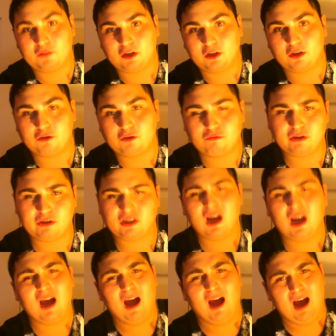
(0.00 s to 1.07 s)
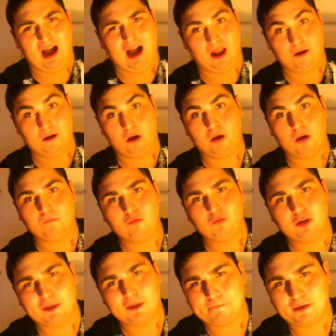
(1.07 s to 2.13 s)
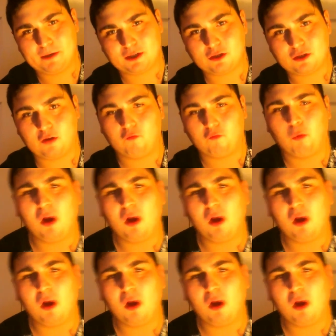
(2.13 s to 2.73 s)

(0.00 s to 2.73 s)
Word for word: countries, and I'm really pissed off.